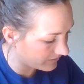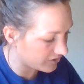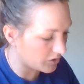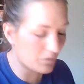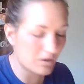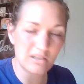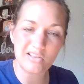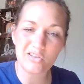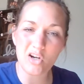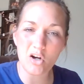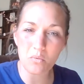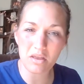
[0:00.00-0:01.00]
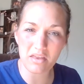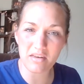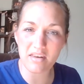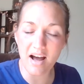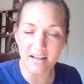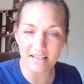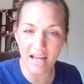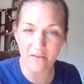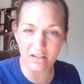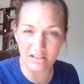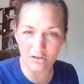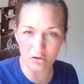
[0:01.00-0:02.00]
So we're going to start with not
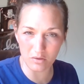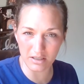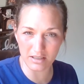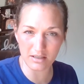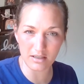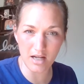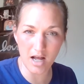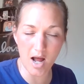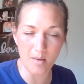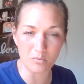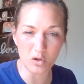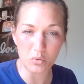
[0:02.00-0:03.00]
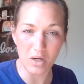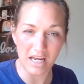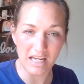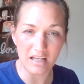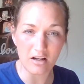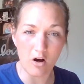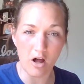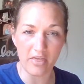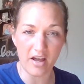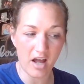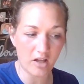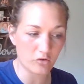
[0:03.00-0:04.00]
having to trade on
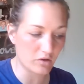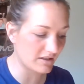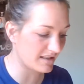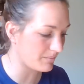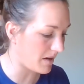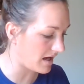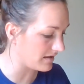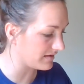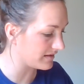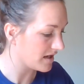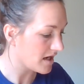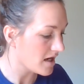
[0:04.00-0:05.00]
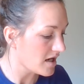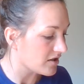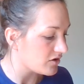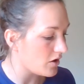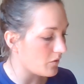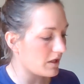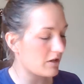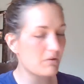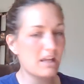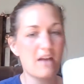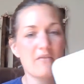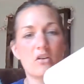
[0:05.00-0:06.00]
the hundred spots. So here we
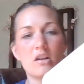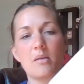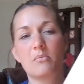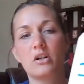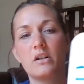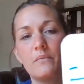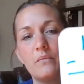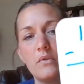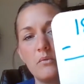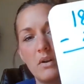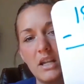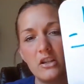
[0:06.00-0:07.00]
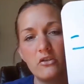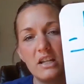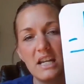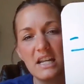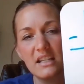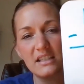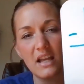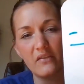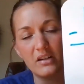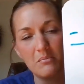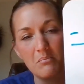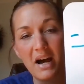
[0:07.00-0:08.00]
have our number,
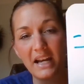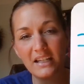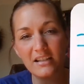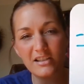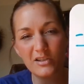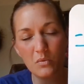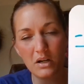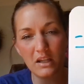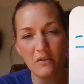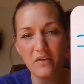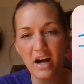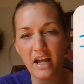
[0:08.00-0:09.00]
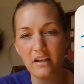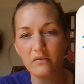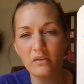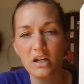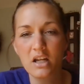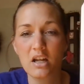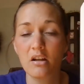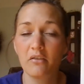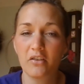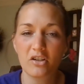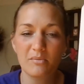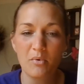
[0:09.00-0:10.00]
187 minus 25.
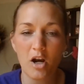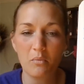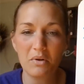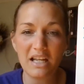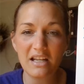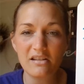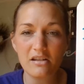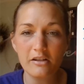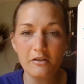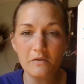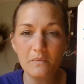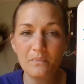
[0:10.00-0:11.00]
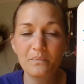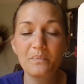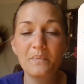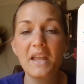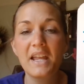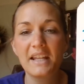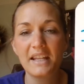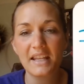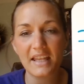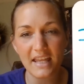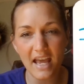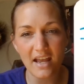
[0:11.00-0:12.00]
First part we need to do,
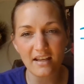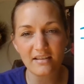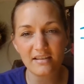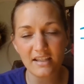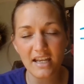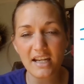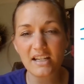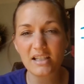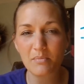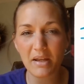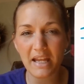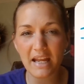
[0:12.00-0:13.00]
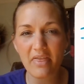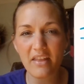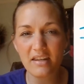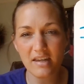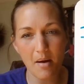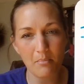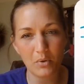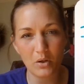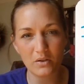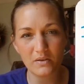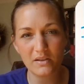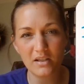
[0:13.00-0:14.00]
yes, expand the
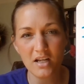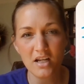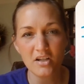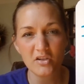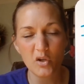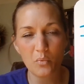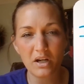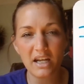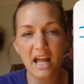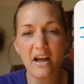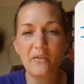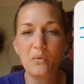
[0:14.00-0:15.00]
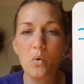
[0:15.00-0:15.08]
numbers. So we're going to have